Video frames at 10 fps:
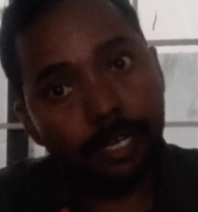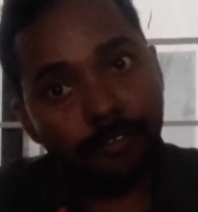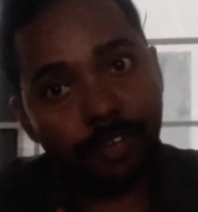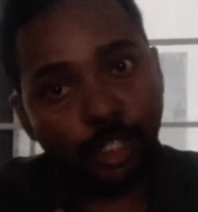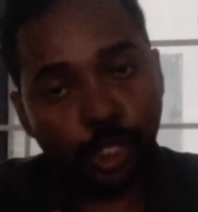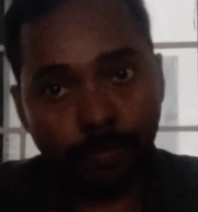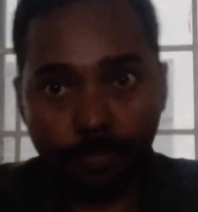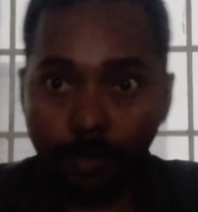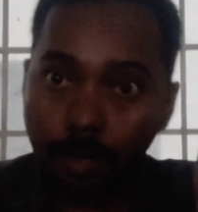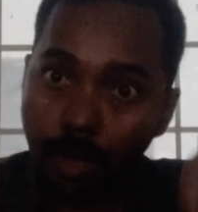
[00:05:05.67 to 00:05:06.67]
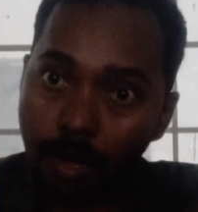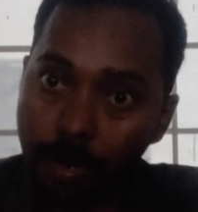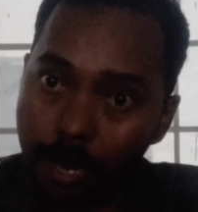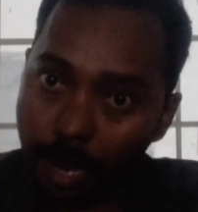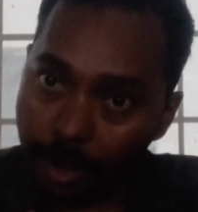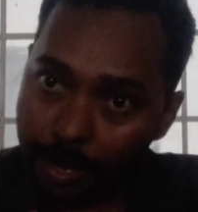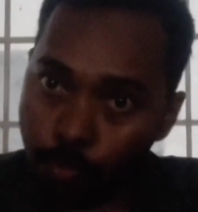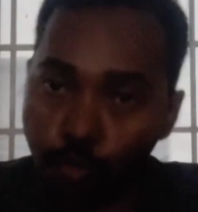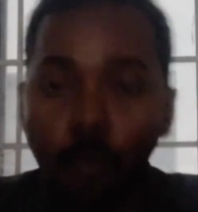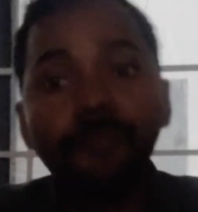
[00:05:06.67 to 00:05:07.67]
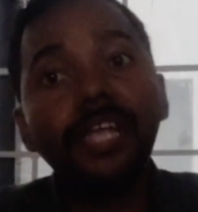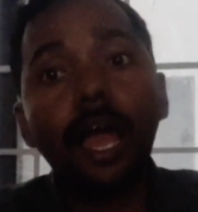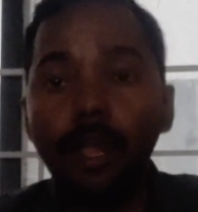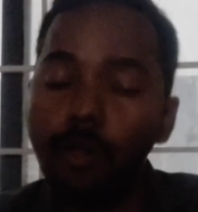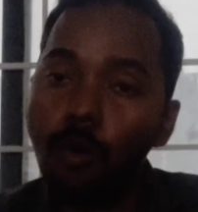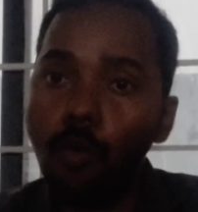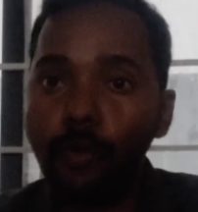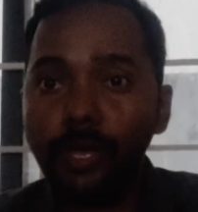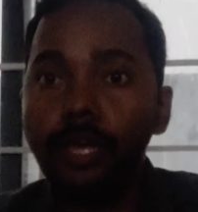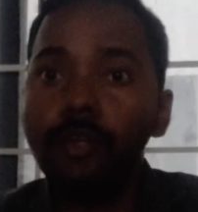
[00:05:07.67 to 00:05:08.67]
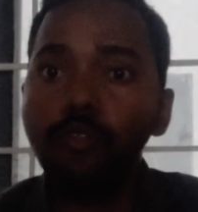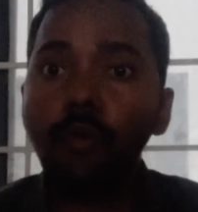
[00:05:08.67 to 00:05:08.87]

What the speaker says: deflection and also load.